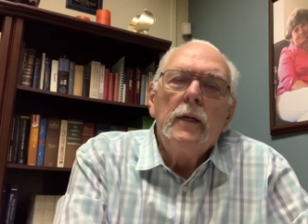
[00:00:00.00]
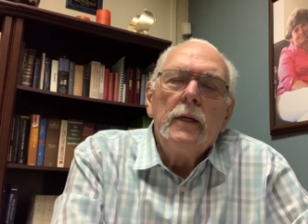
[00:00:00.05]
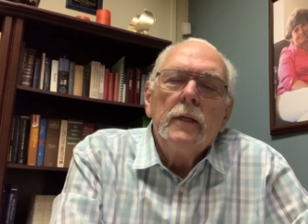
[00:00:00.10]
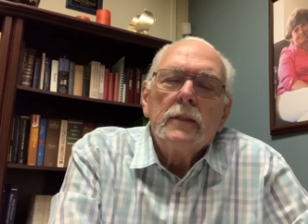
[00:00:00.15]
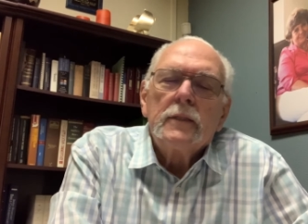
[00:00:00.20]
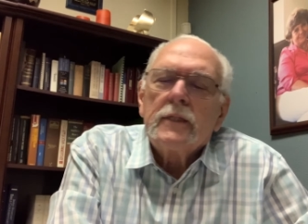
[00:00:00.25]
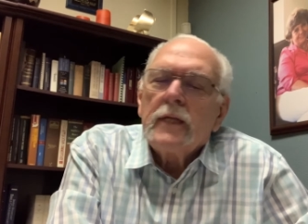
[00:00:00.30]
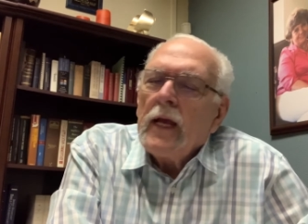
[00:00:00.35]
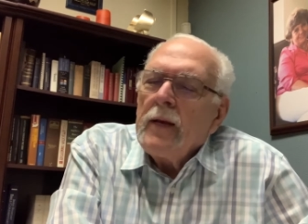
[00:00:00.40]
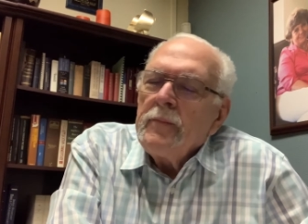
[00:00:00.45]

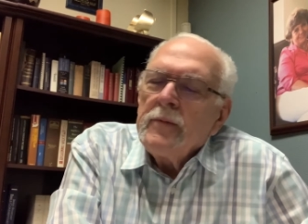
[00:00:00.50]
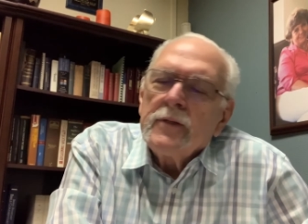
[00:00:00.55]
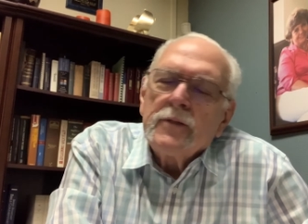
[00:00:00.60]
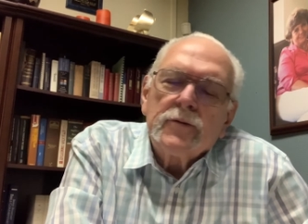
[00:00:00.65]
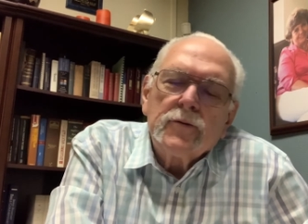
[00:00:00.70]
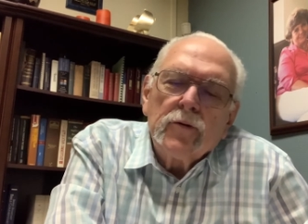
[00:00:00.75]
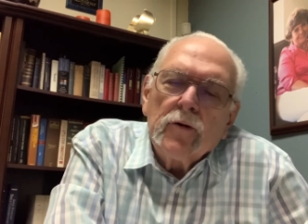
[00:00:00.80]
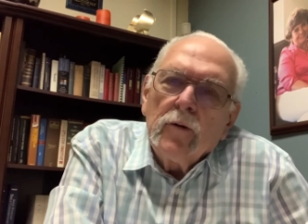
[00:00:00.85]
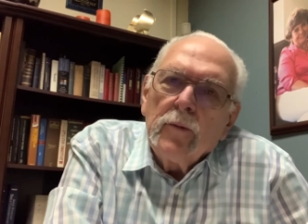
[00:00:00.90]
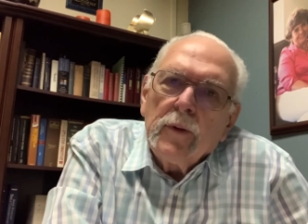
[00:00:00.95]
Same is
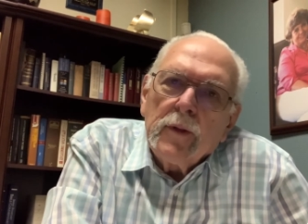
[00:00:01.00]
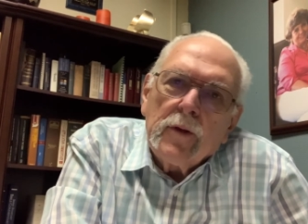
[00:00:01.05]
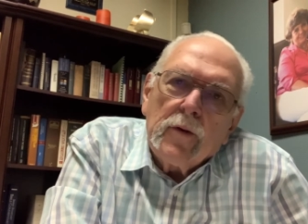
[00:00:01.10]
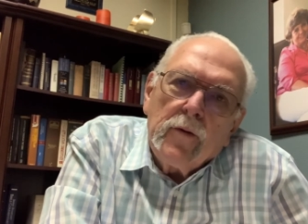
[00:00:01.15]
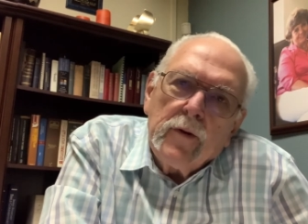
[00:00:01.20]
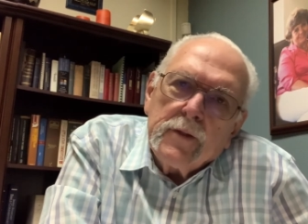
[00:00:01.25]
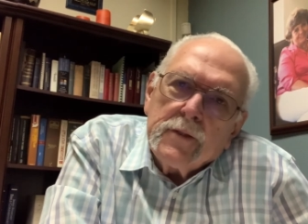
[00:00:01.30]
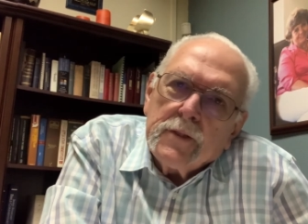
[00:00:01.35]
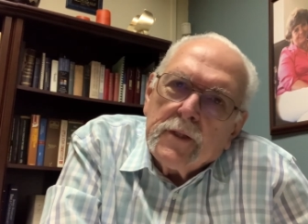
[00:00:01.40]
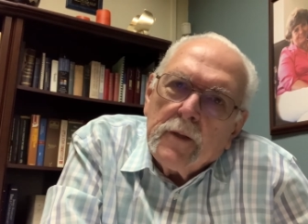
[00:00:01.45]
true with
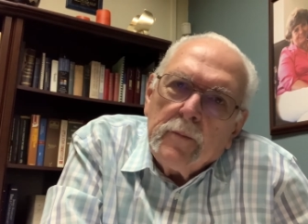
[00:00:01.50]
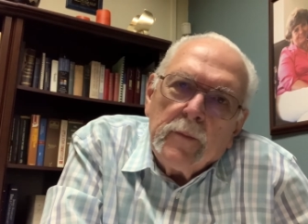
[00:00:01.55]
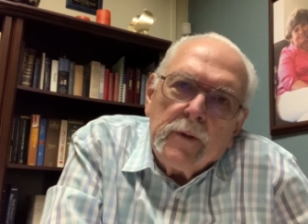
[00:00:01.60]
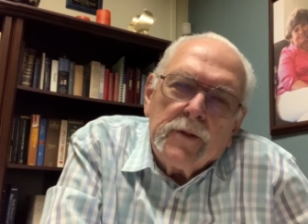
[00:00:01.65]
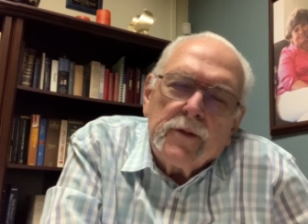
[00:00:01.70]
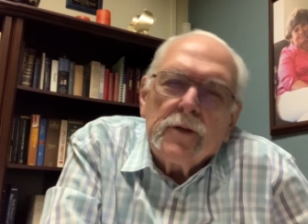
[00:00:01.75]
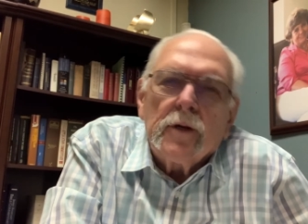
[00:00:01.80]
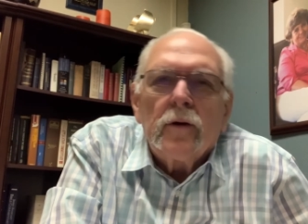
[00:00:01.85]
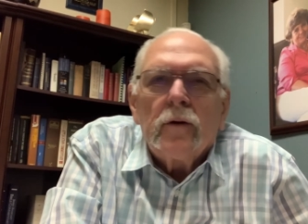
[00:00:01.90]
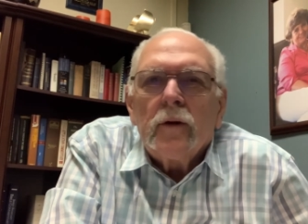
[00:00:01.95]
Christian
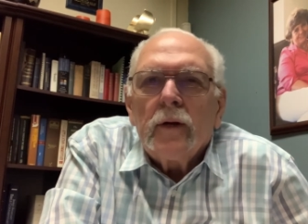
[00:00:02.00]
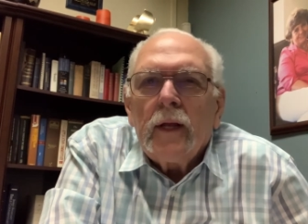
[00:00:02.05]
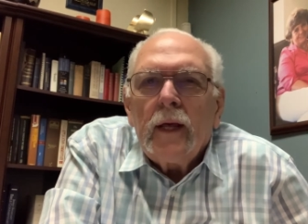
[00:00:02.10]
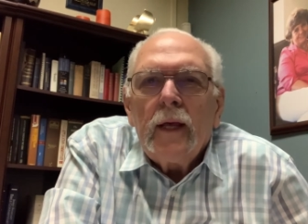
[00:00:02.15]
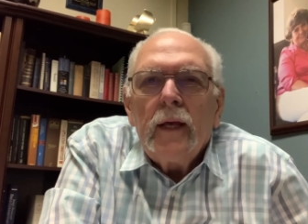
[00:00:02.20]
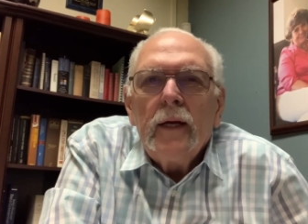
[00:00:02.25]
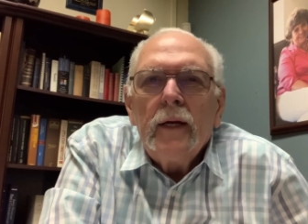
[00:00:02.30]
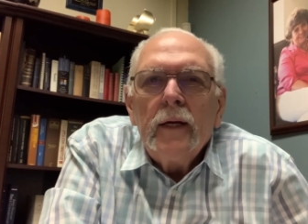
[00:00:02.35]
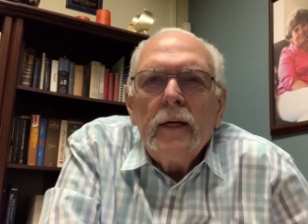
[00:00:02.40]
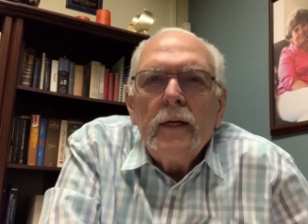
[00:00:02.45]
maturity.